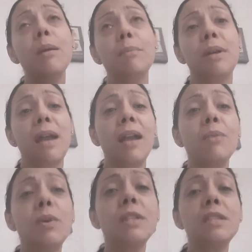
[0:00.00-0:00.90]
But I
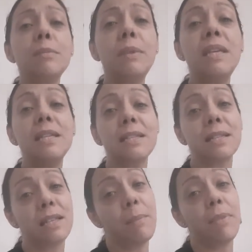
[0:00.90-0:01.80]
want to be
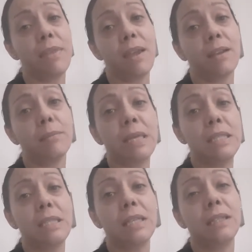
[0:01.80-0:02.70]
slim thick,
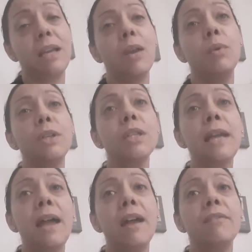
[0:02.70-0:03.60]
basically. I want to
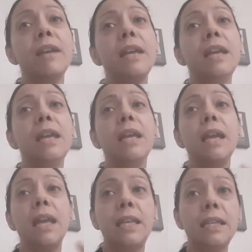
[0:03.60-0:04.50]
have
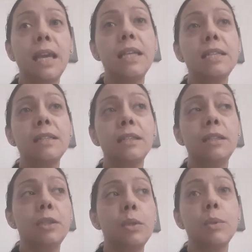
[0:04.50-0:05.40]
a nice
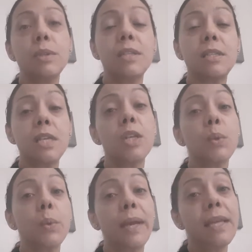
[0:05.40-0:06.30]
little
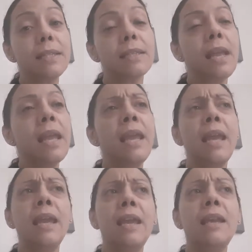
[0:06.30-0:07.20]
silhouette.
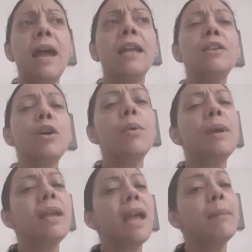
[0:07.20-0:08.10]
And I
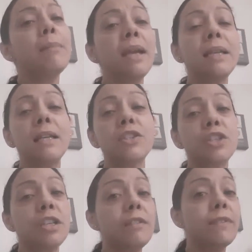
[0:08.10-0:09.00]
know I might not
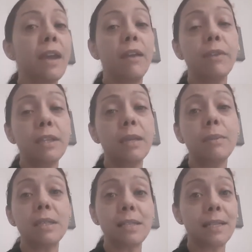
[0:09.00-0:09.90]
achieve everything,
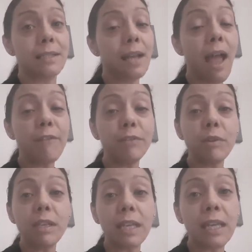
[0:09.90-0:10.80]
because I did have
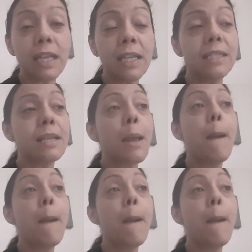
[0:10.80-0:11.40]
3 kids.